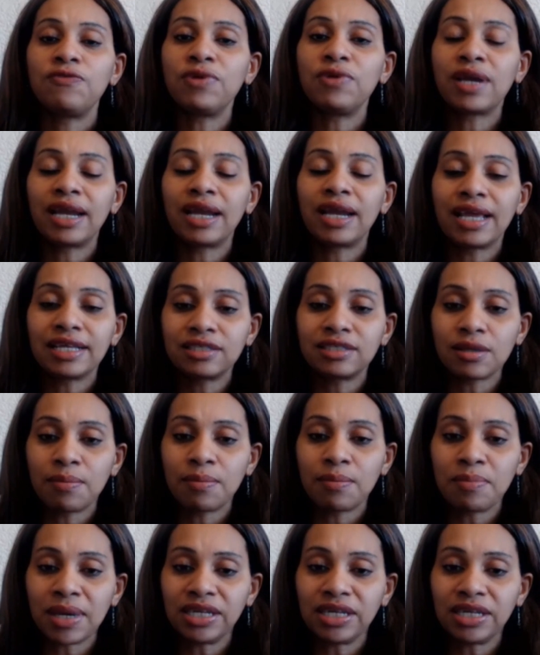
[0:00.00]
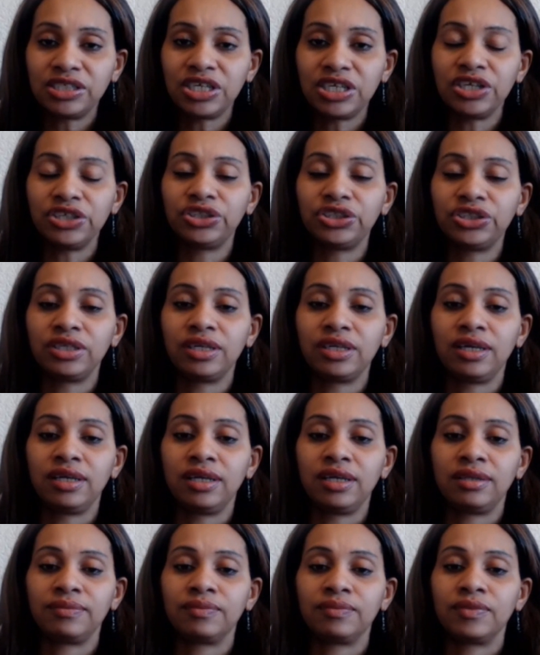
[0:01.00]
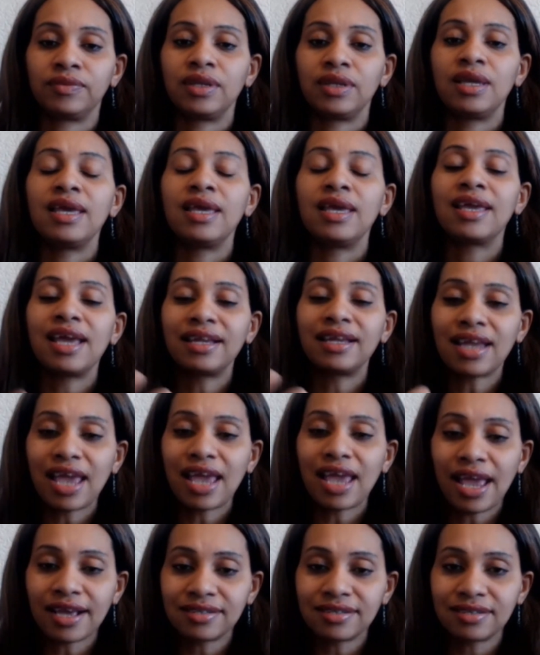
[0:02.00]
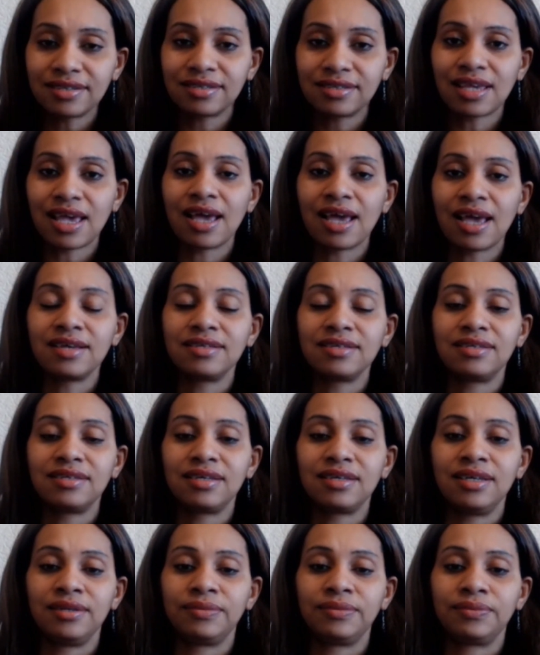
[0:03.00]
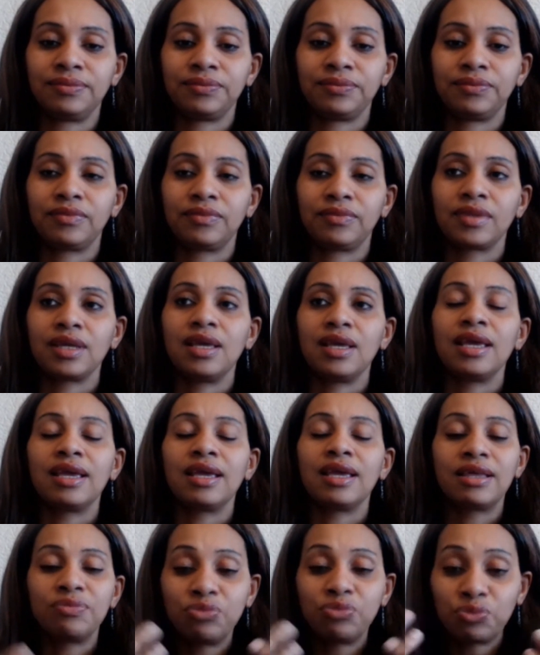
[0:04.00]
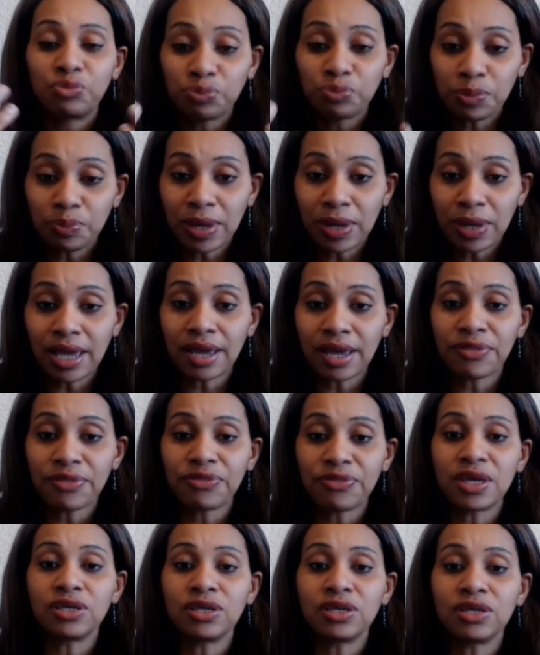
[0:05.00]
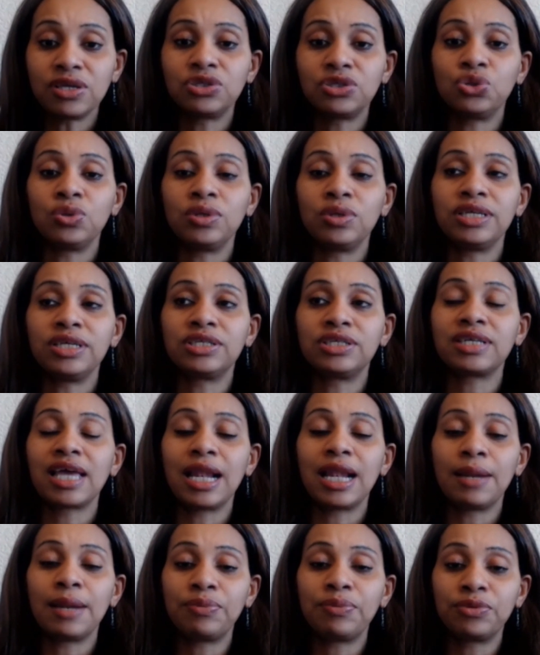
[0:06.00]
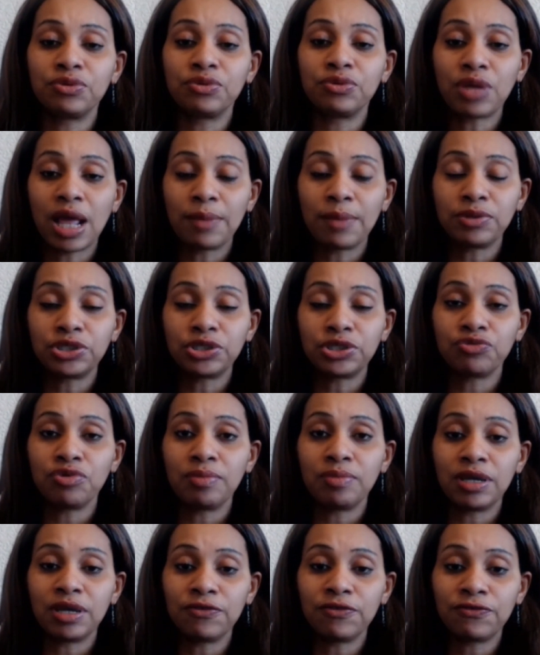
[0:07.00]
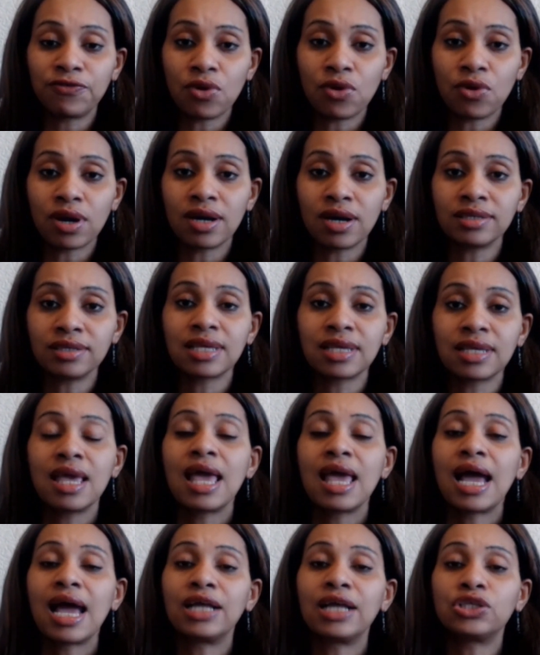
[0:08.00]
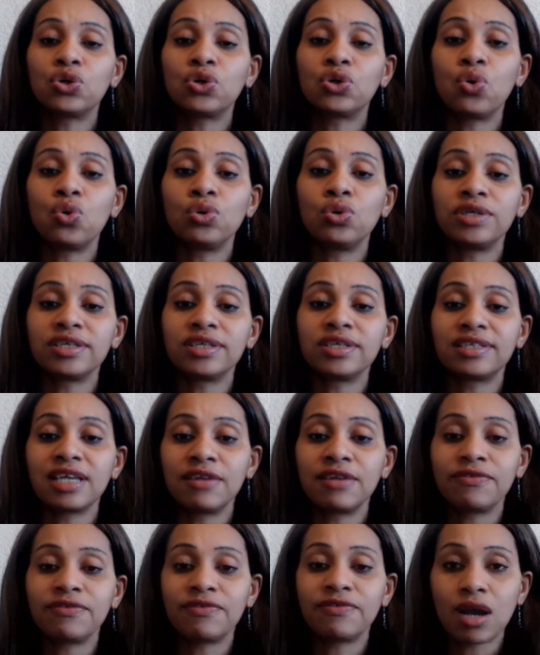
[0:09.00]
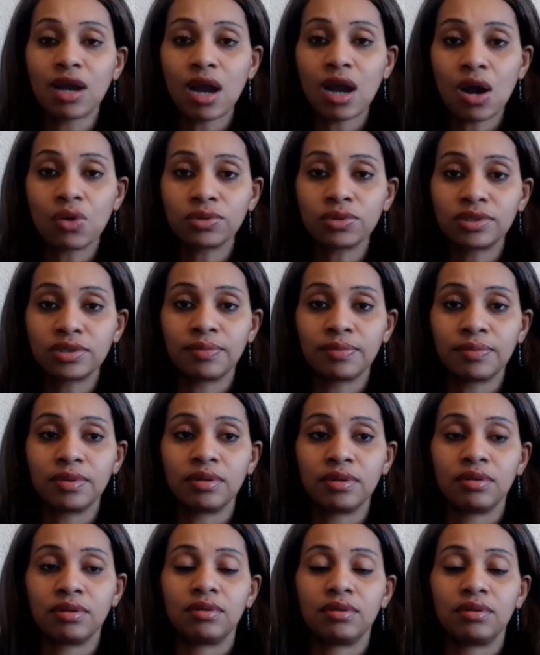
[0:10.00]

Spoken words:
you can get some meditation in, get exercise in, prepare things to do list to help you to remain focused and to hold yourself accountable.